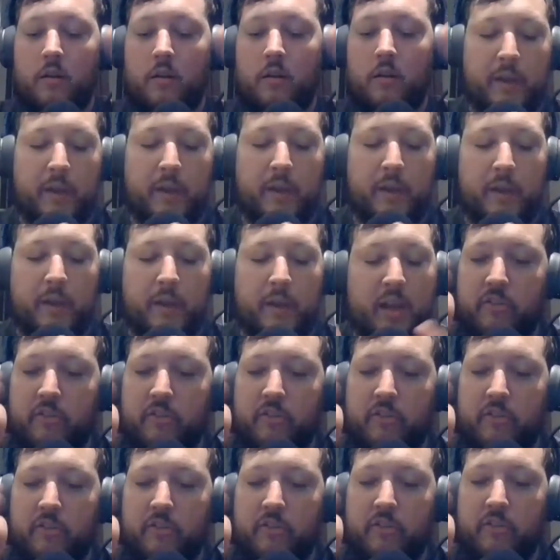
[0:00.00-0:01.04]
because
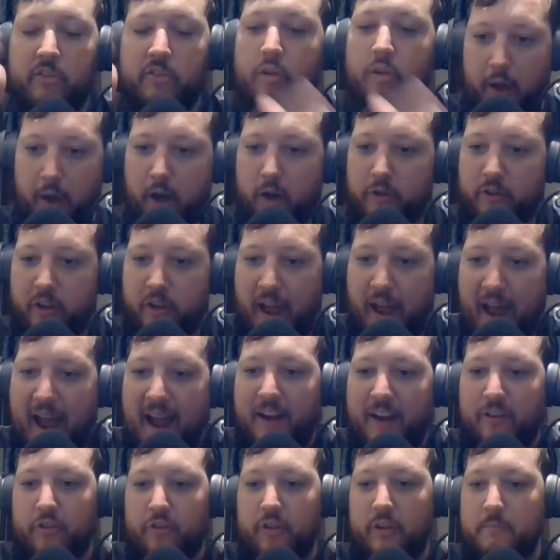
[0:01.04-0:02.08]
so few players
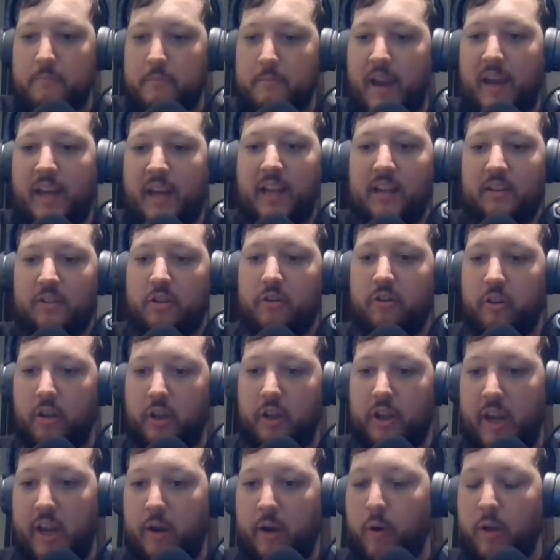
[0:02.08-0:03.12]
actually make it to the
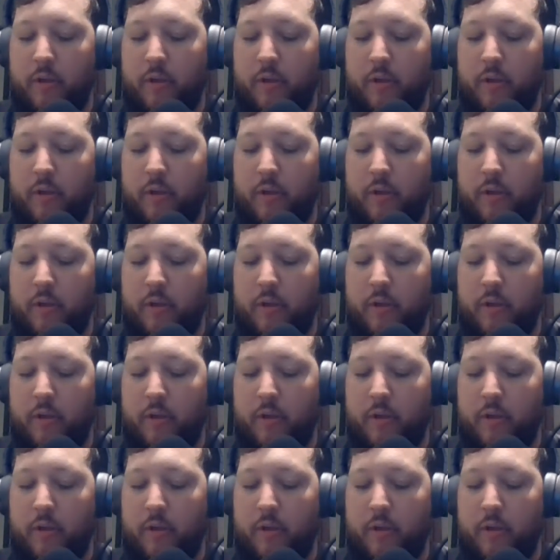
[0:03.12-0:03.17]
league,